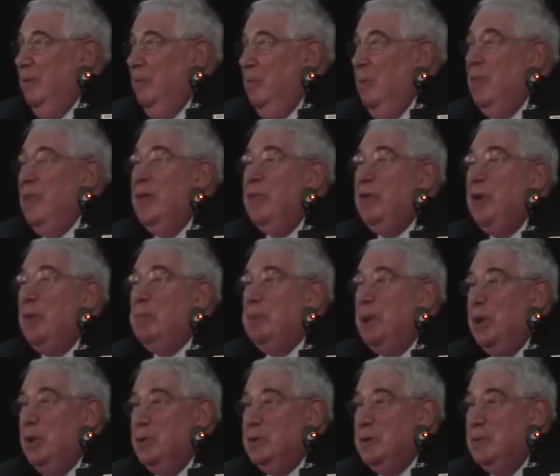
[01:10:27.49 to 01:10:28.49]
when they thought
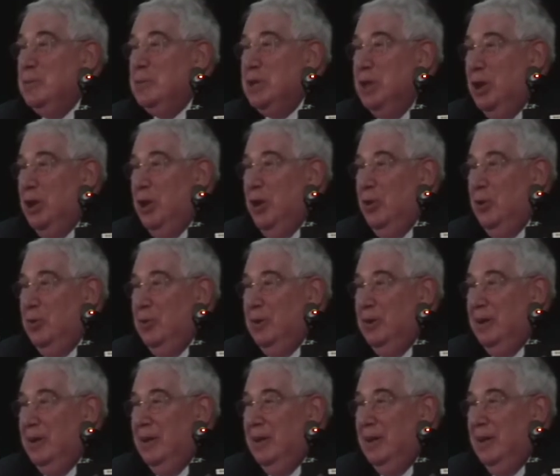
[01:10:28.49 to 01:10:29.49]
Pelosi was alone,
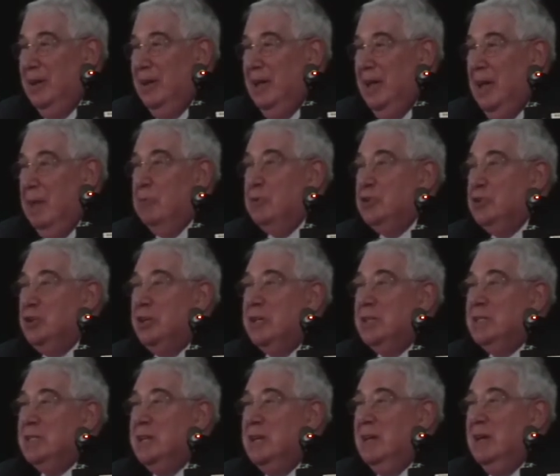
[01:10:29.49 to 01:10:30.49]
it was
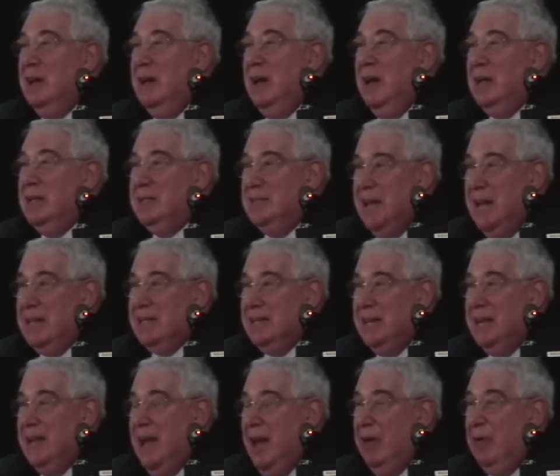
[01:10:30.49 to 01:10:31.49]
just a sex
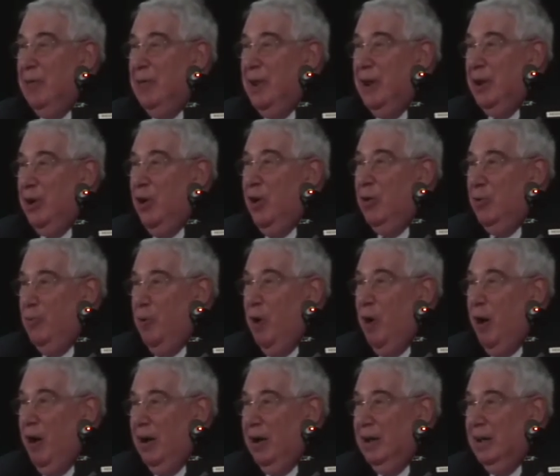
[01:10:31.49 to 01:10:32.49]
encounter that had gone
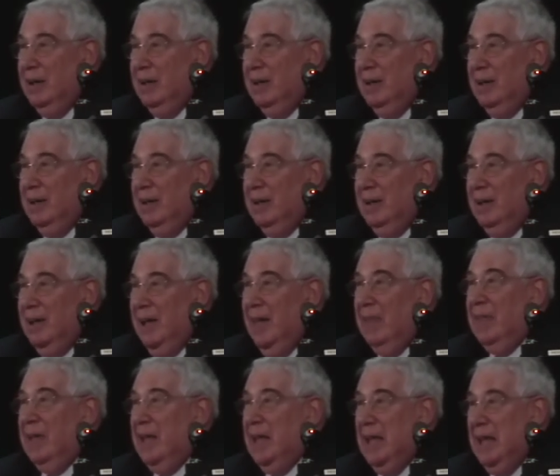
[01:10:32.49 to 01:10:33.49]
wrong.
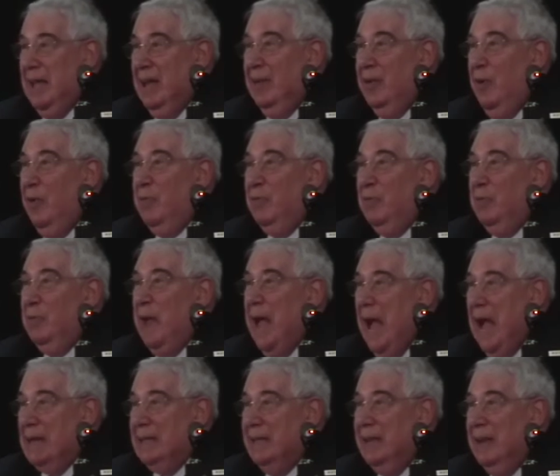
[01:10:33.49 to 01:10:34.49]
And the kid
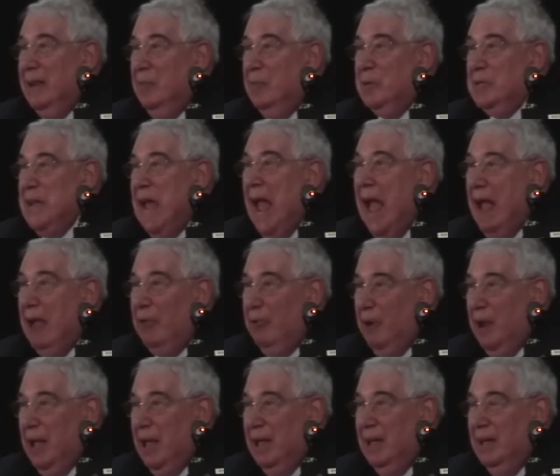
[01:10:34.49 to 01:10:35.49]
overreacted and was
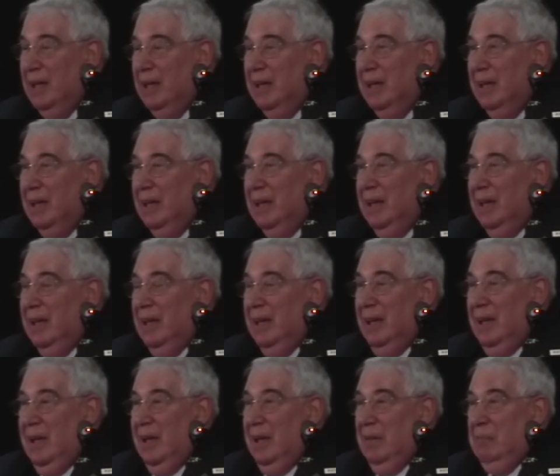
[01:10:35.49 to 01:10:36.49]
angry
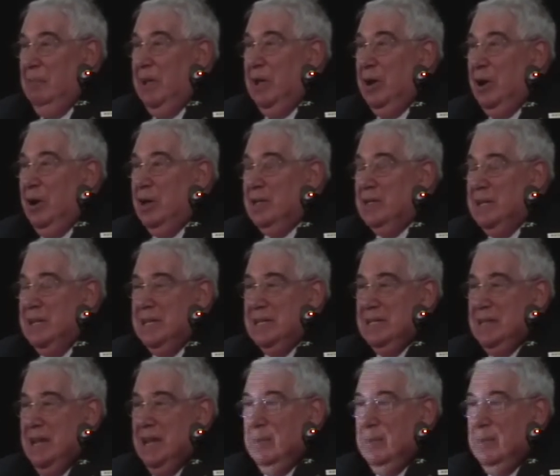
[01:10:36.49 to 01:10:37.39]
because his